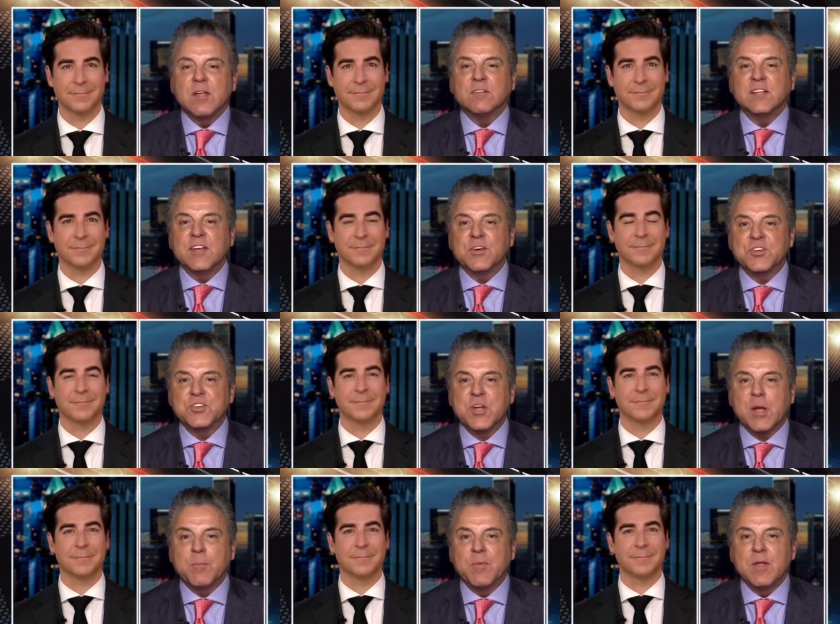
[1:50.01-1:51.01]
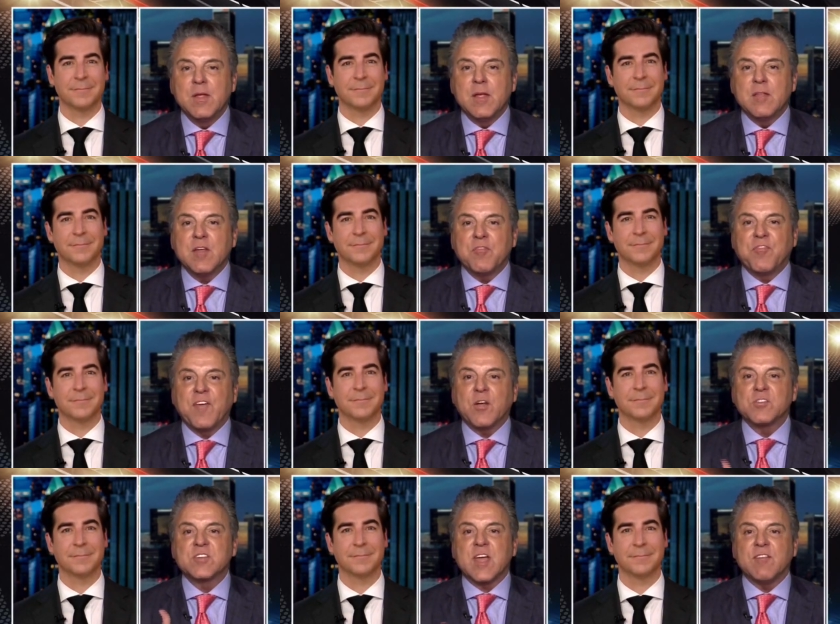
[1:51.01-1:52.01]
Speaker 1: leadership that
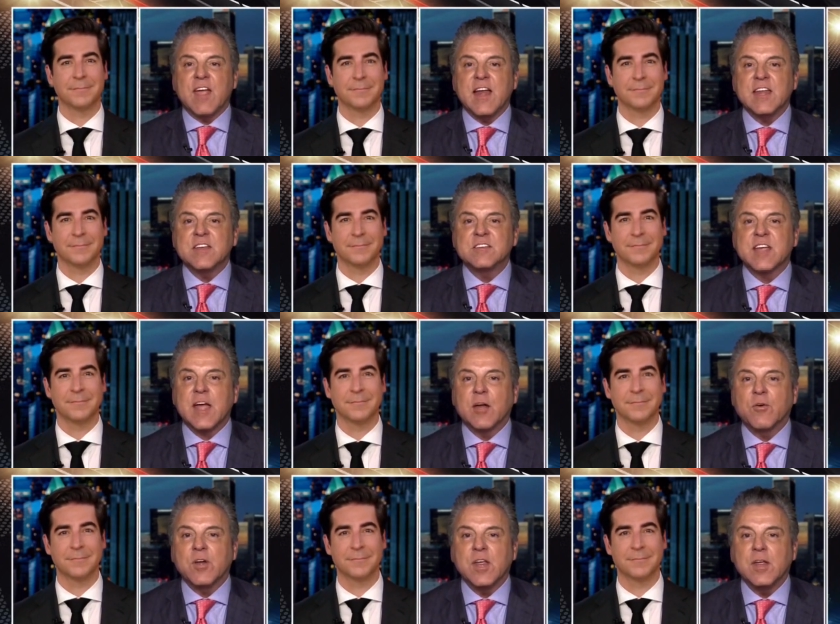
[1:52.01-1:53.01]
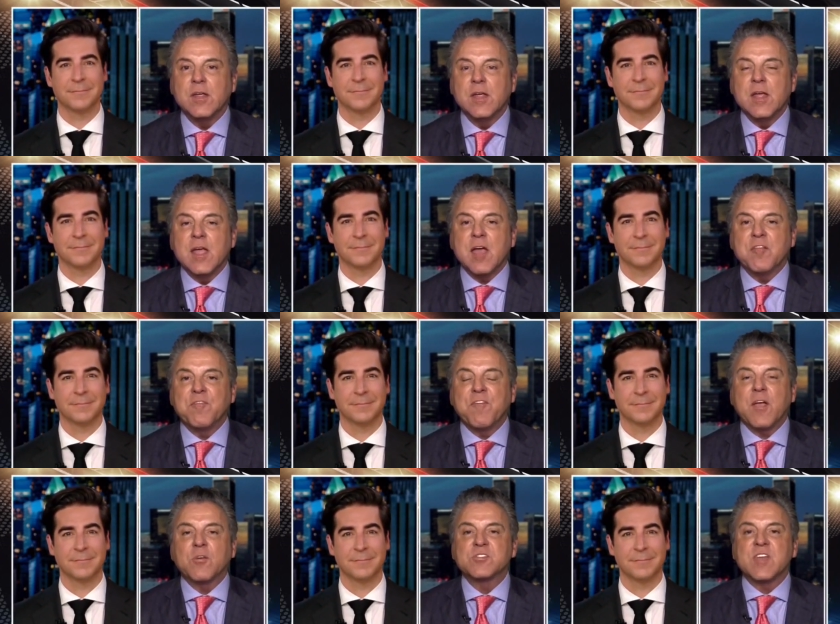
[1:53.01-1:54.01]
fails to have any integrity and
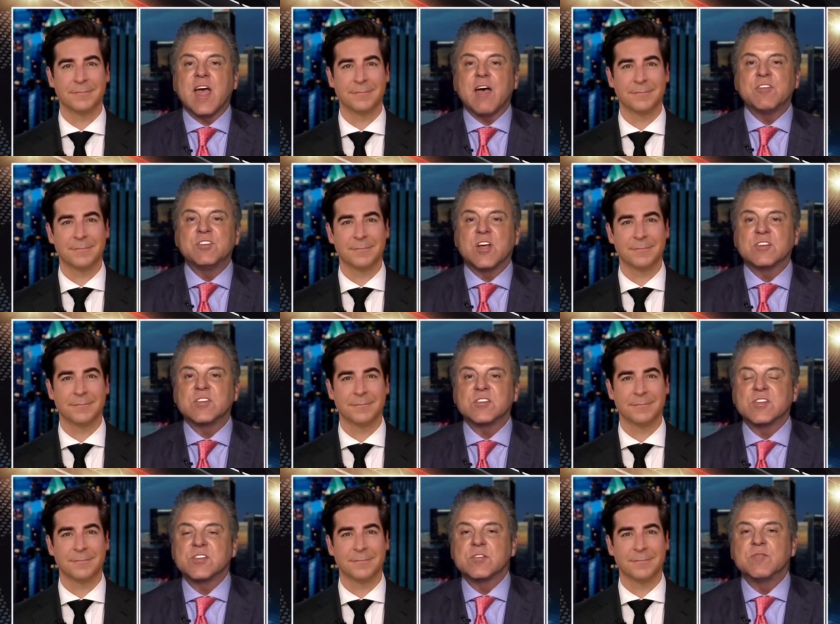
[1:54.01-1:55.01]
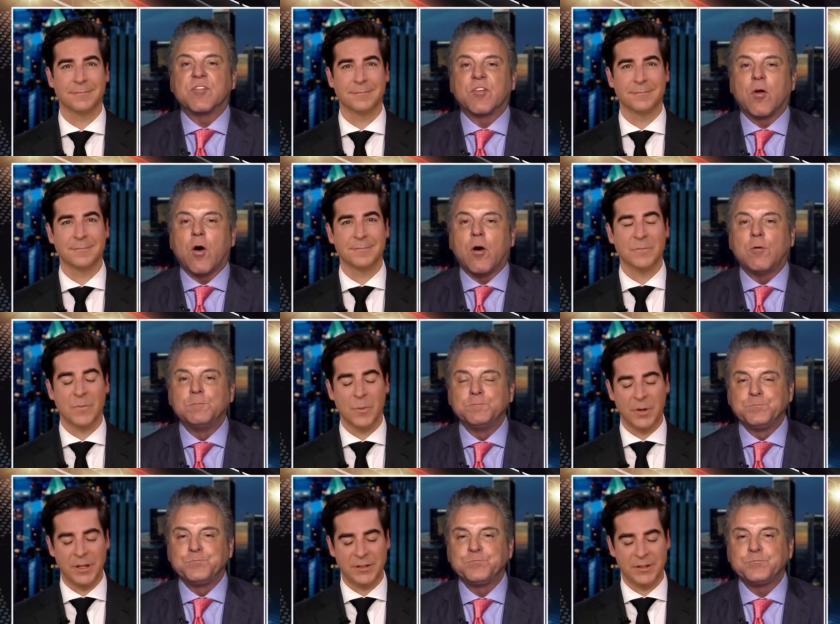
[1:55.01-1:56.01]
fails to have a justice system for all.
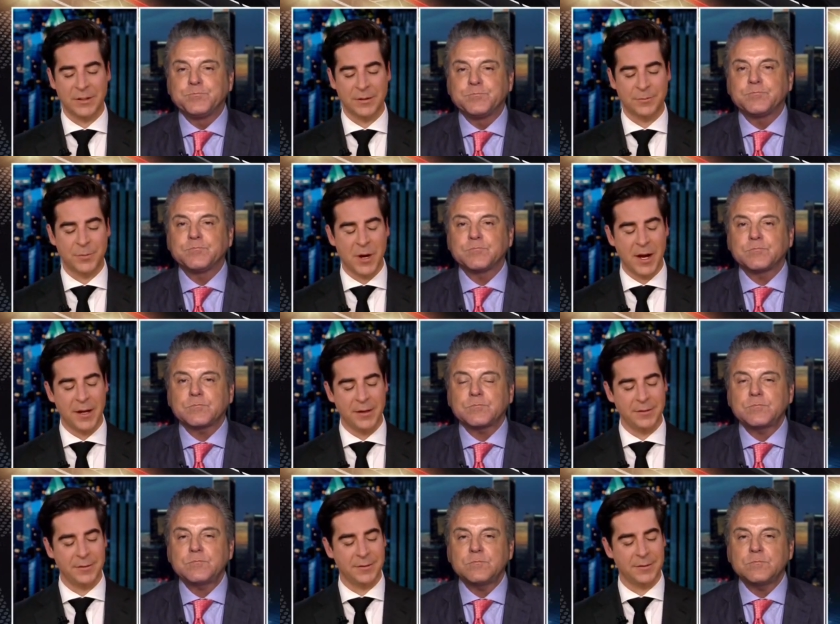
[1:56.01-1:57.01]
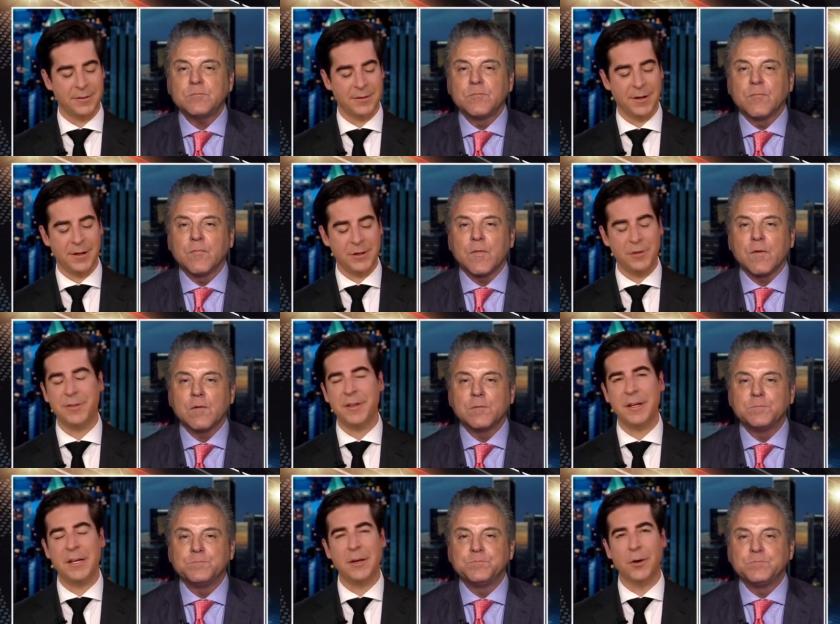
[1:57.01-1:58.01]
Speaker 2: Well, listen, Brian, you
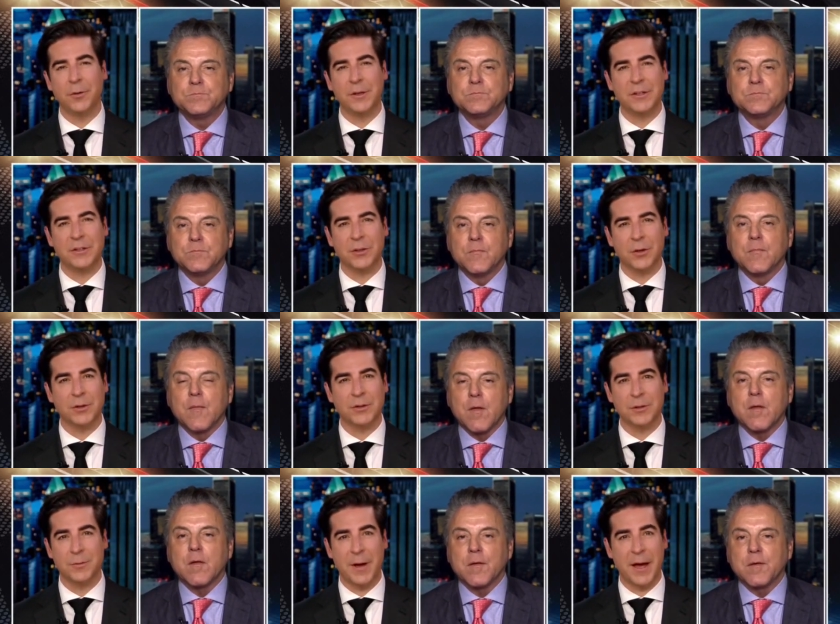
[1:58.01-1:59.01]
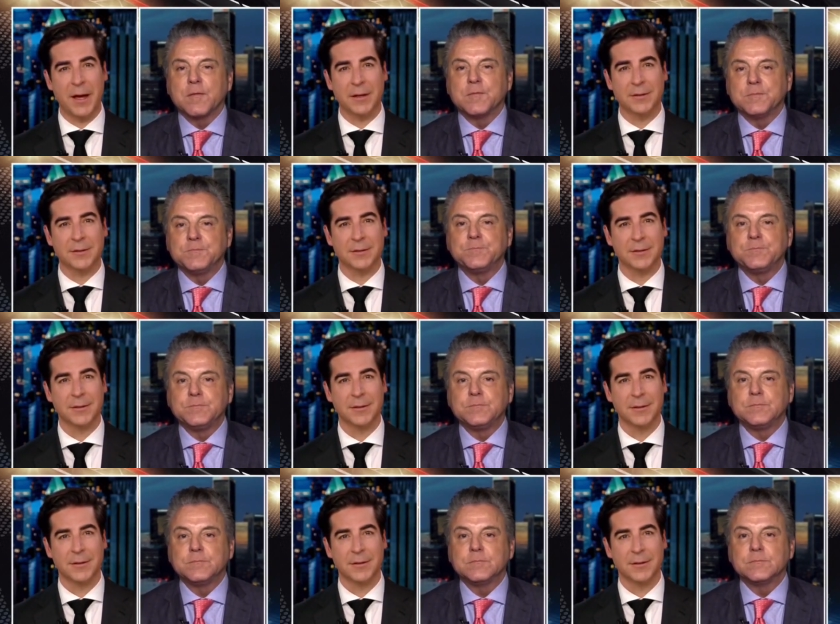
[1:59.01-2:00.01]
think he only stole two bags?
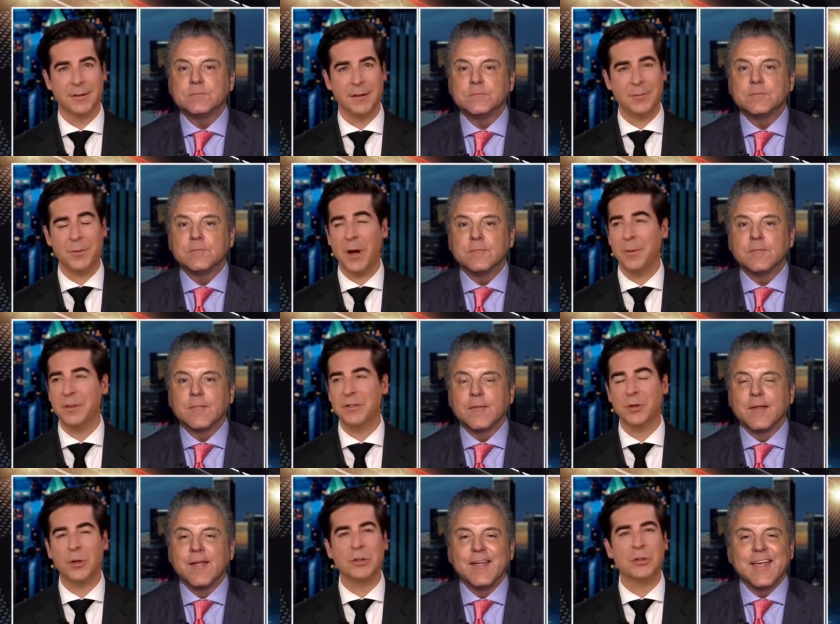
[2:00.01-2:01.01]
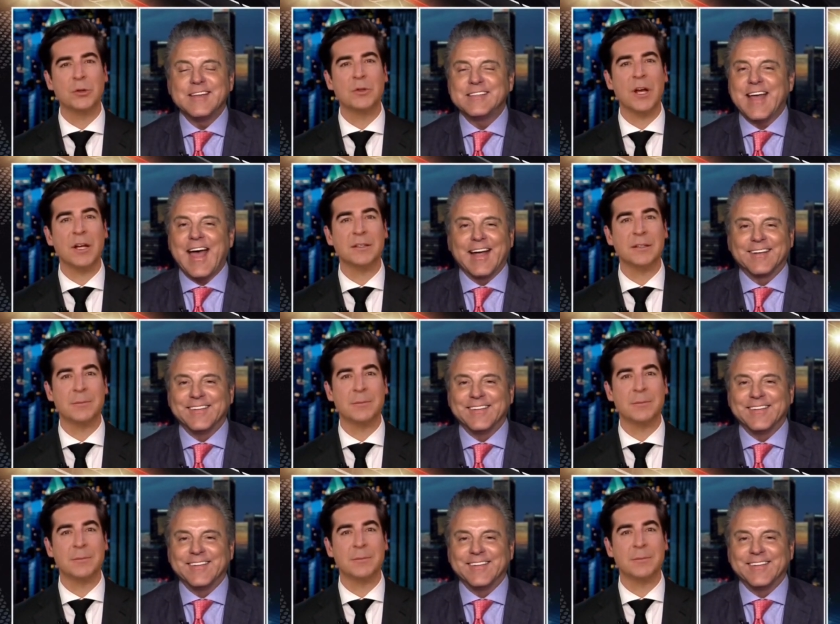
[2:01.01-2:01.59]
He probably stole two exactly,